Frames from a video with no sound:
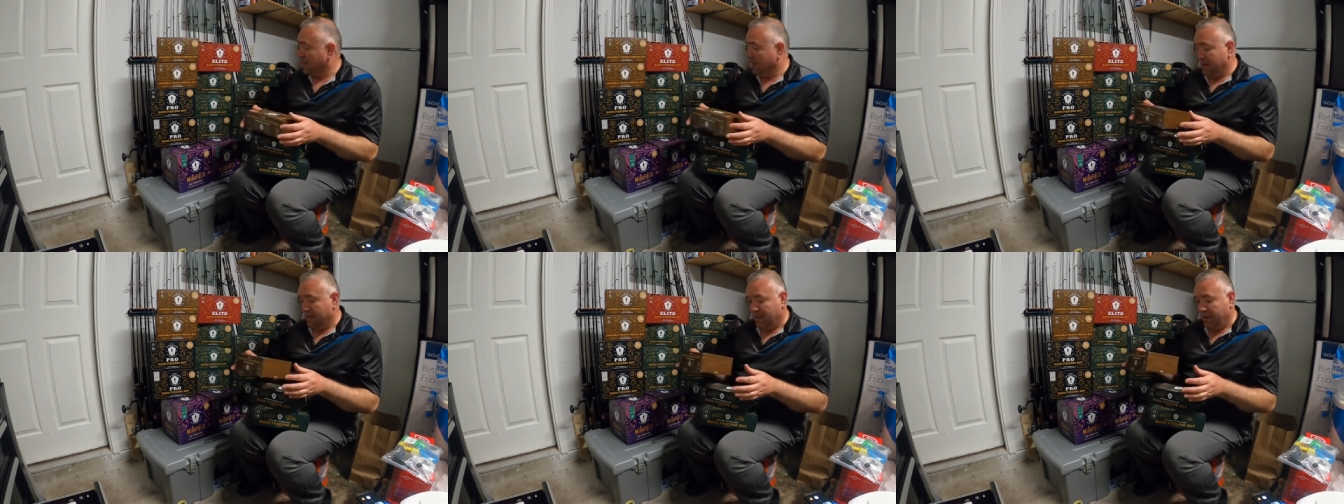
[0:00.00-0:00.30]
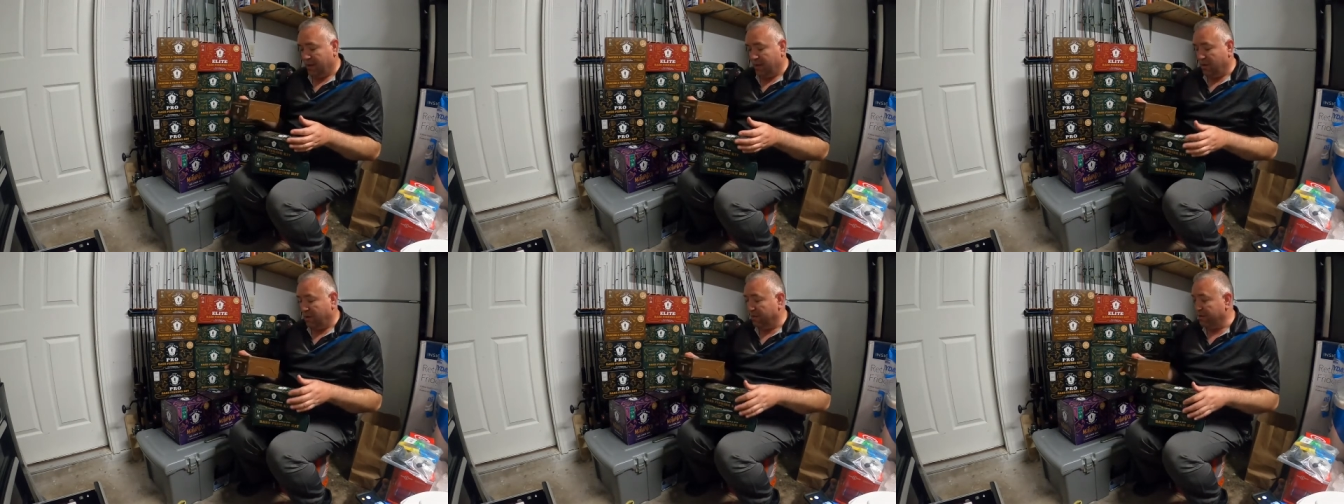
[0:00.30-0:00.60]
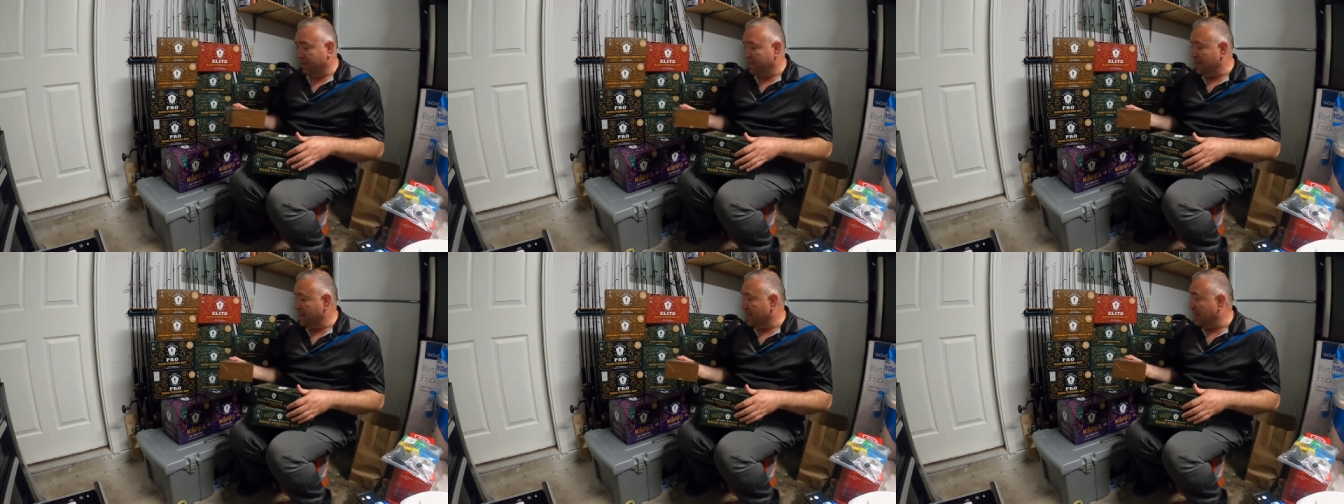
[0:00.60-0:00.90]
and on
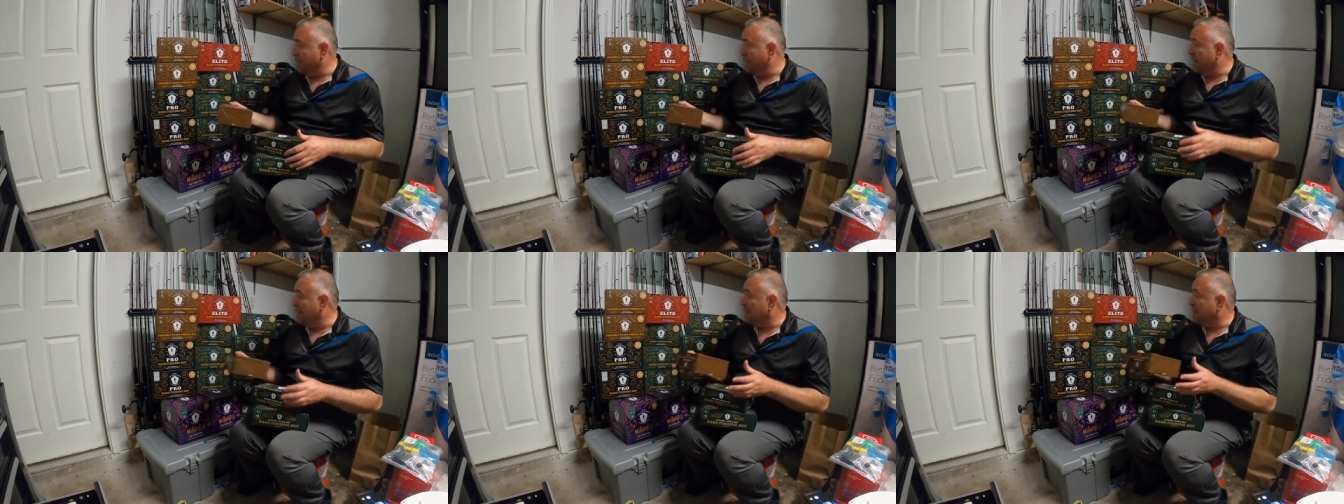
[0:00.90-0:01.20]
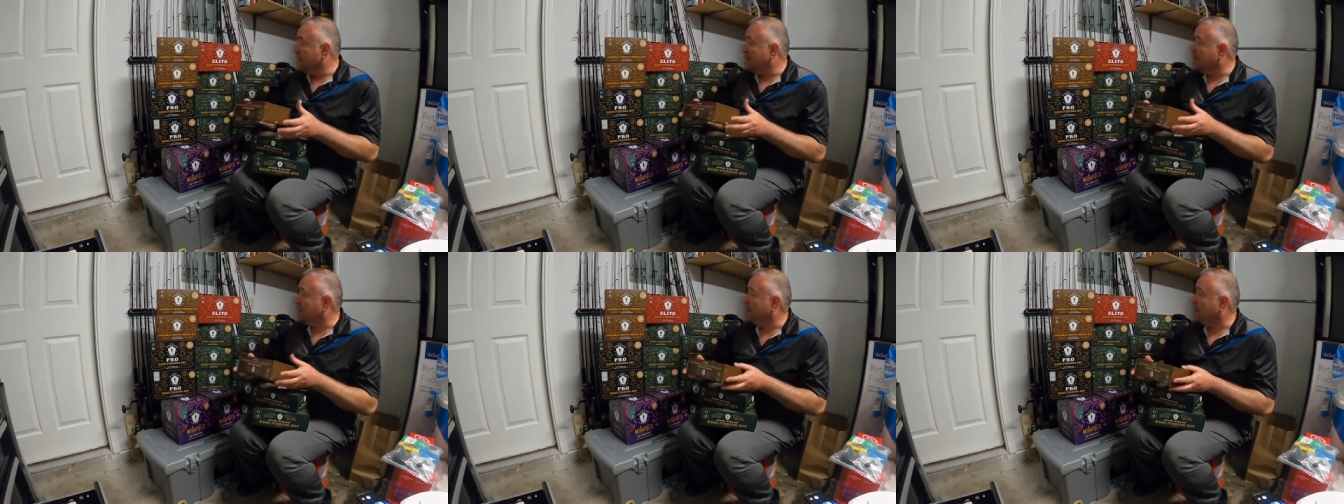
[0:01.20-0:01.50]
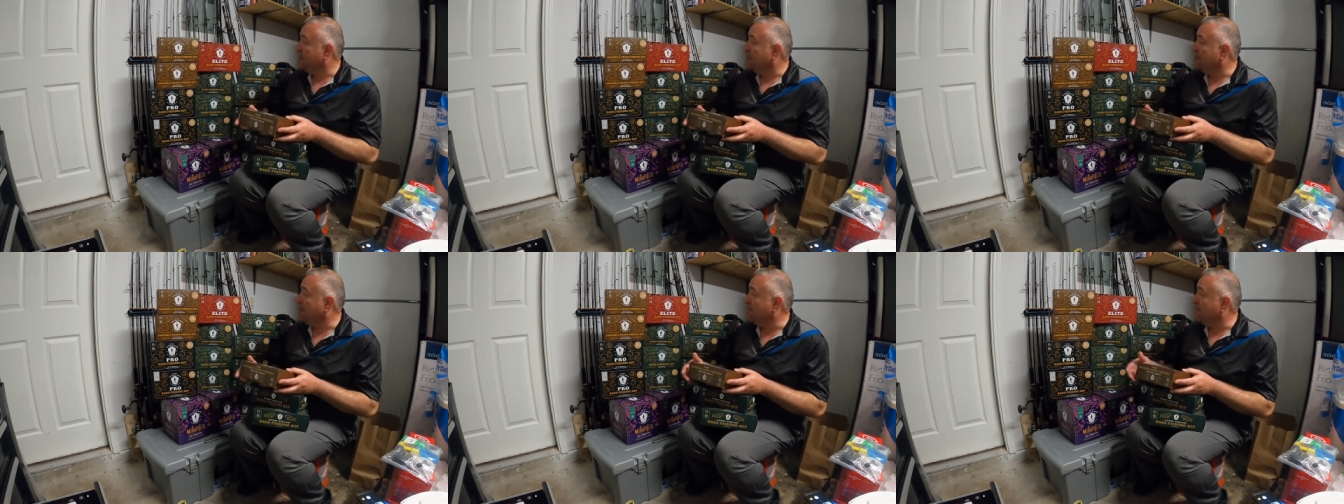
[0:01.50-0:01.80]
the
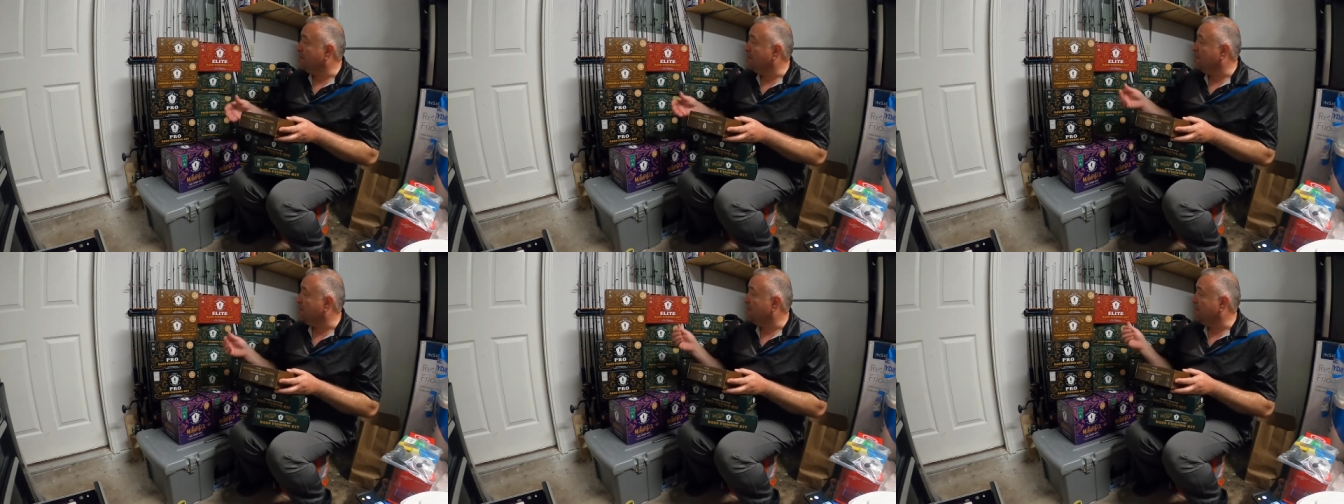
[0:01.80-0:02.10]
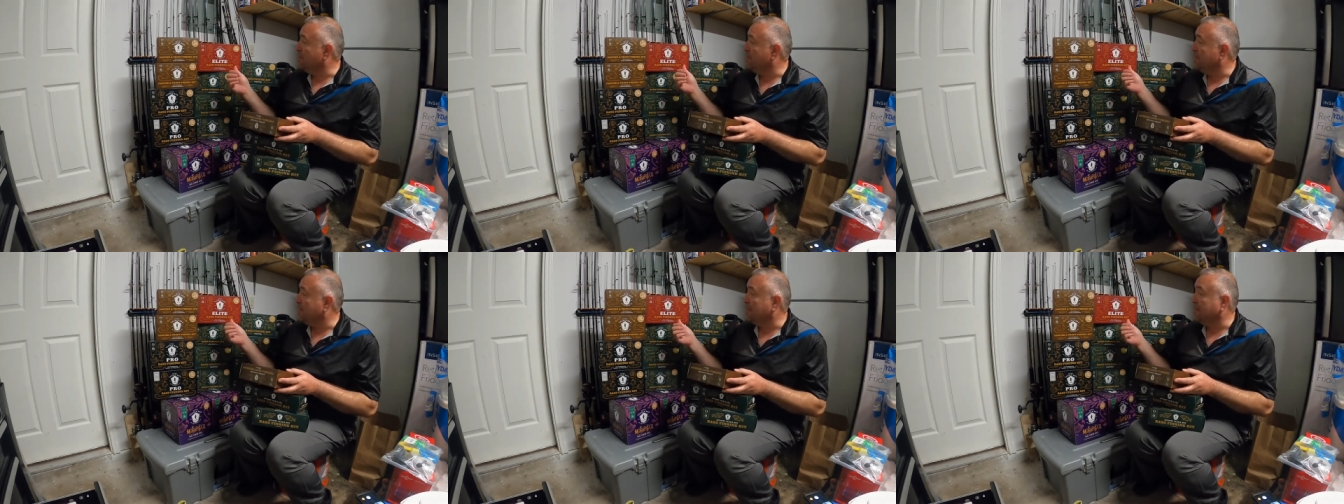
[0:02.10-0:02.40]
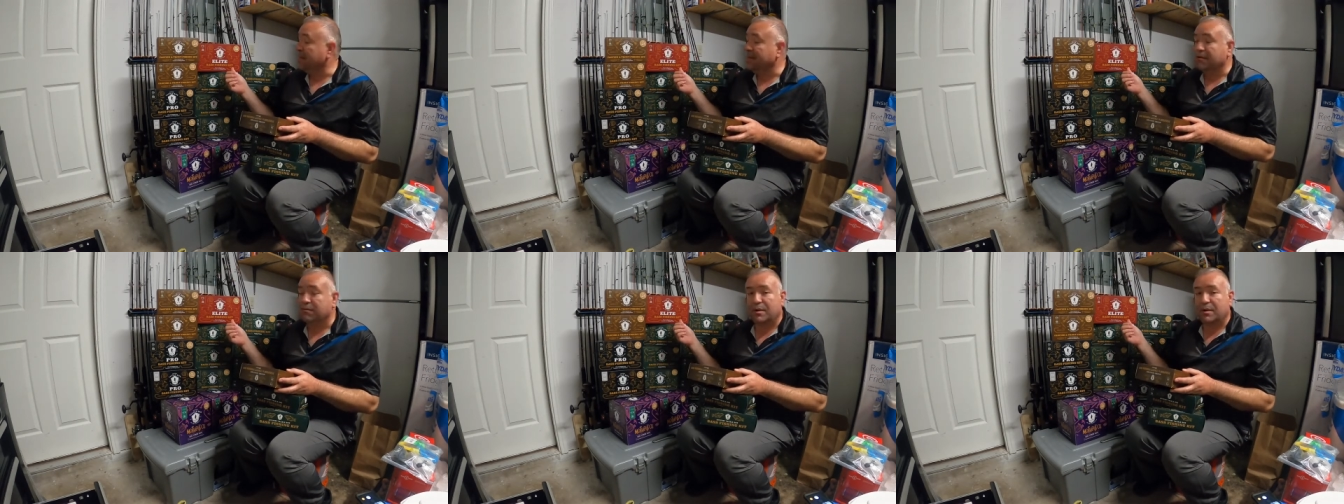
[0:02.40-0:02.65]
elite,